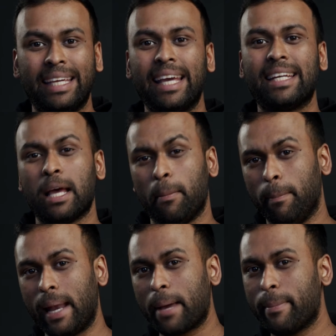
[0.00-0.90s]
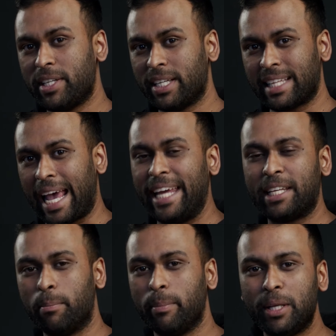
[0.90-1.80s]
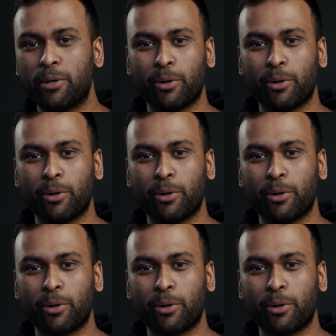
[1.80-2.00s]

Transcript: yet Blackmagic's ATEM Mini